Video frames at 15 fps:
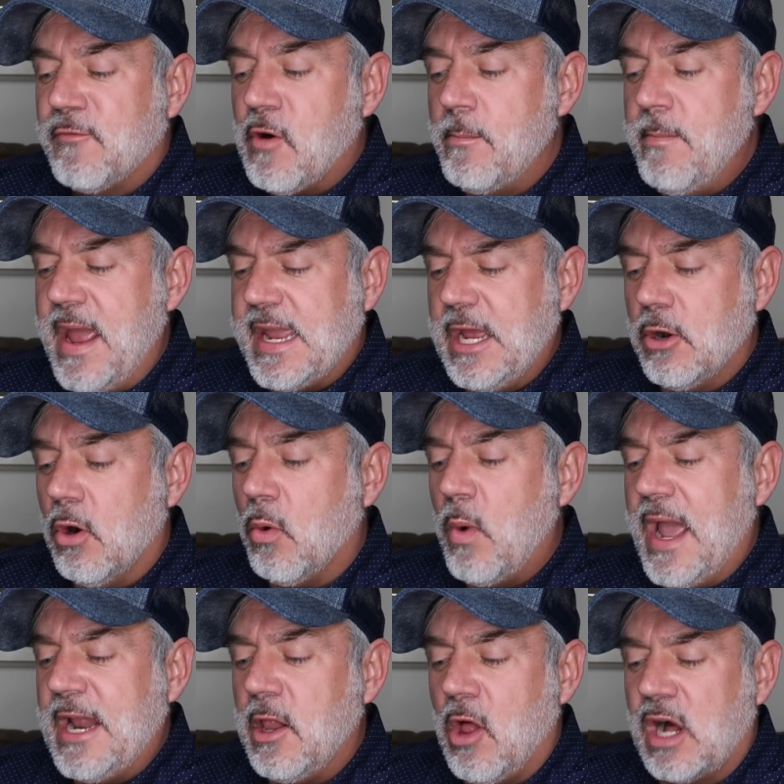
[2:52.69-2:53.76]
From making her
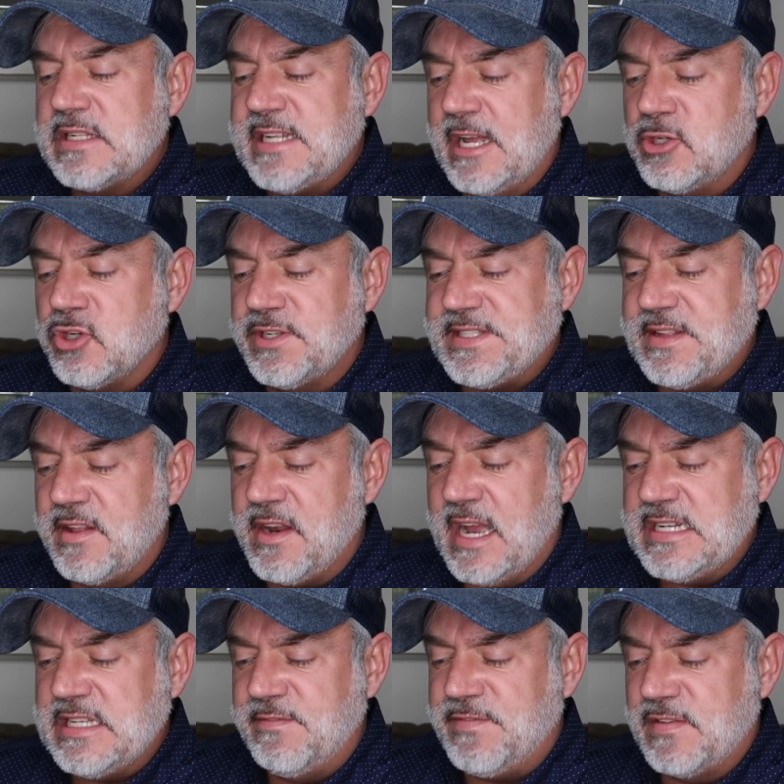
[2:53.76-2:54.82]
way to Los Angeles in the
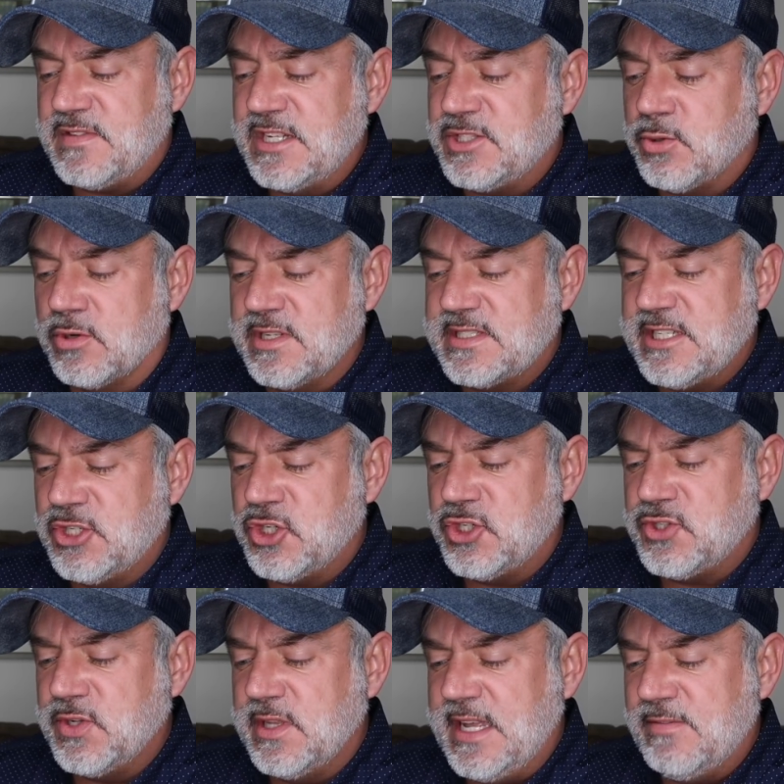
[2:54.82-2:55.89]
1950s to her
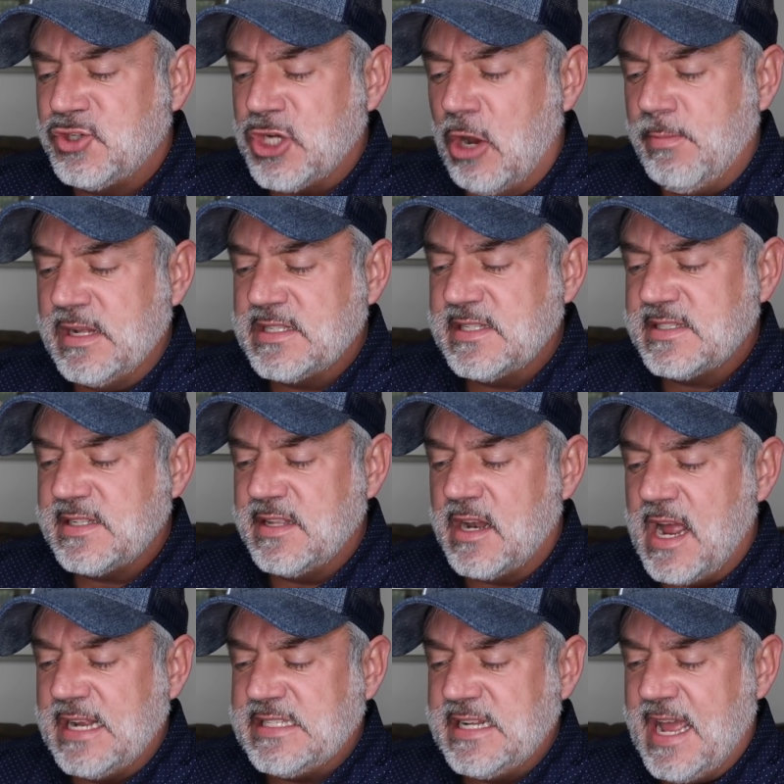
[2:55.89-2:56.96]
decision to leave show business in the
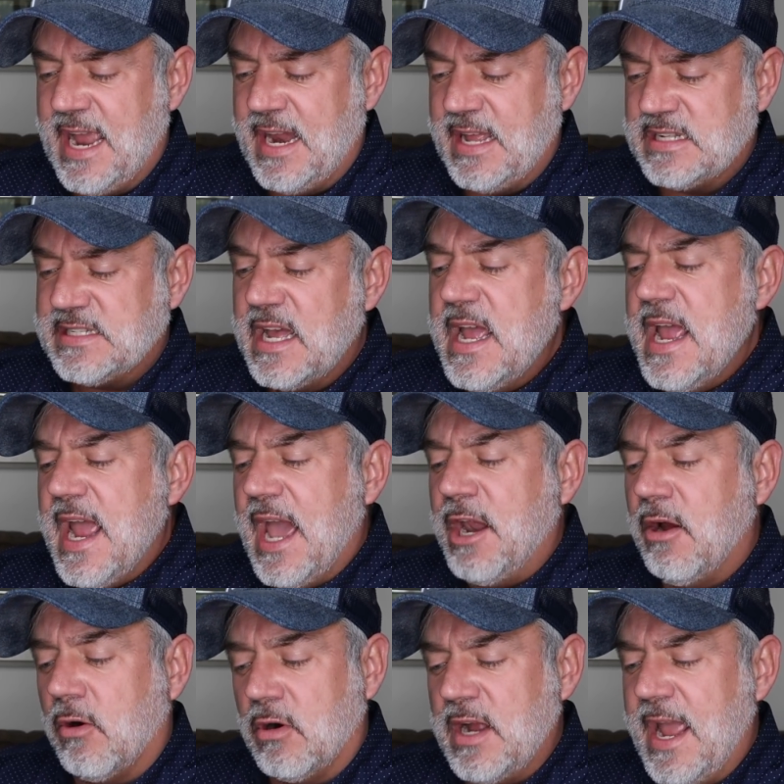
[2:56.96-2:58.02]
1980s
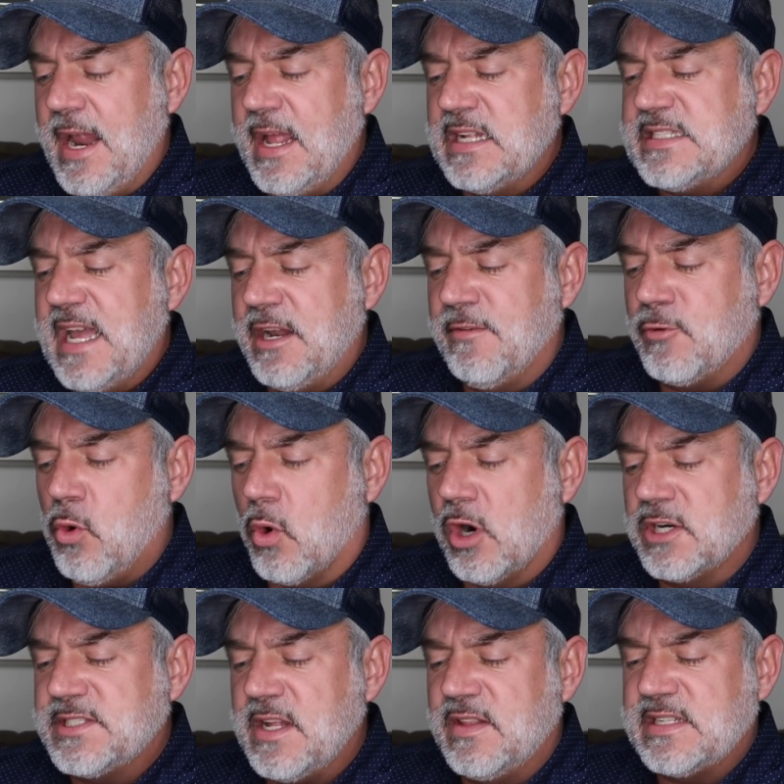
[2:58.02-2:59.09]
and of
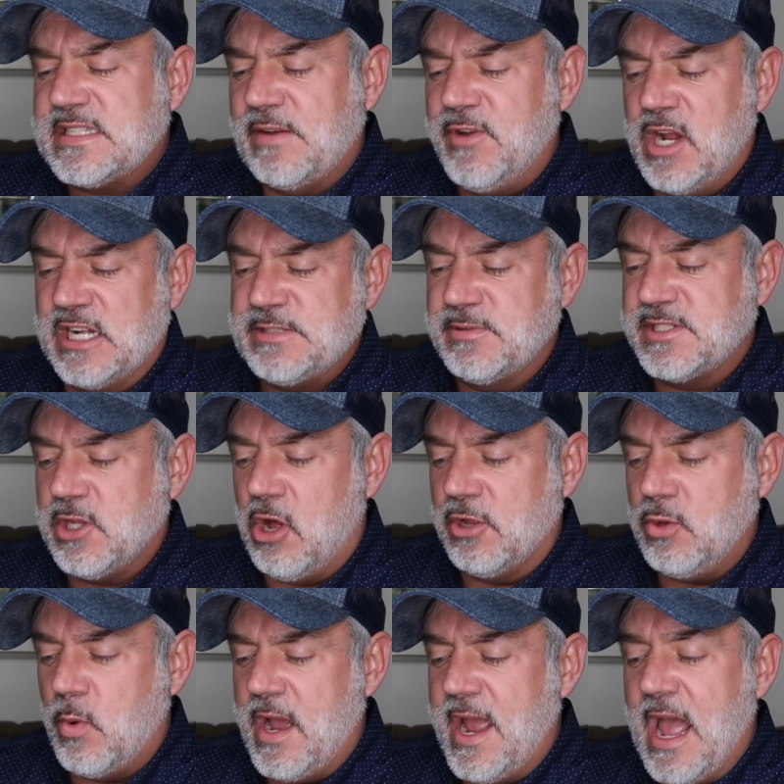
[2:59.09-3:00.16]
course, the seven husbands
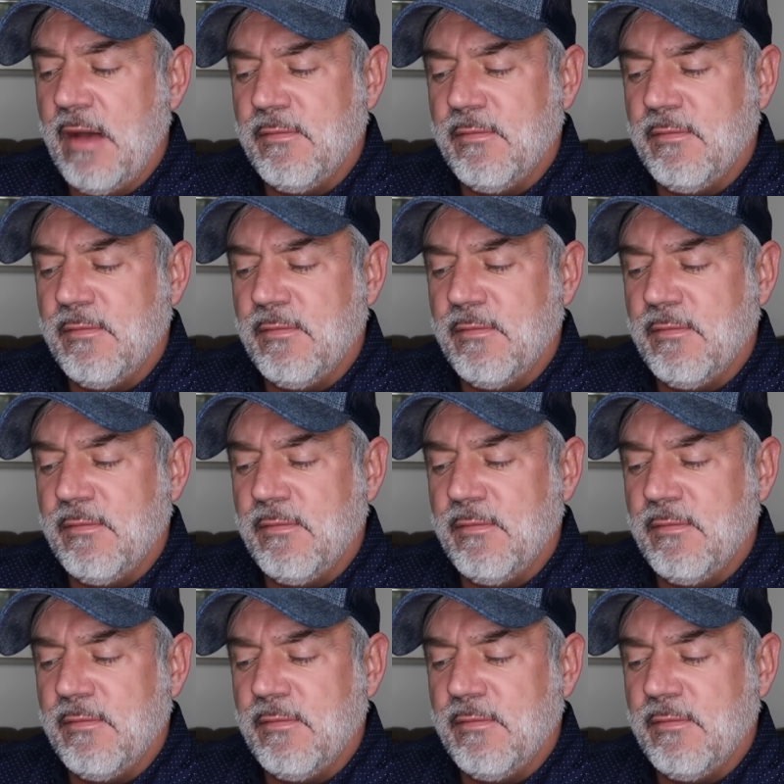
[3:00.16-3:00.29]
along the way,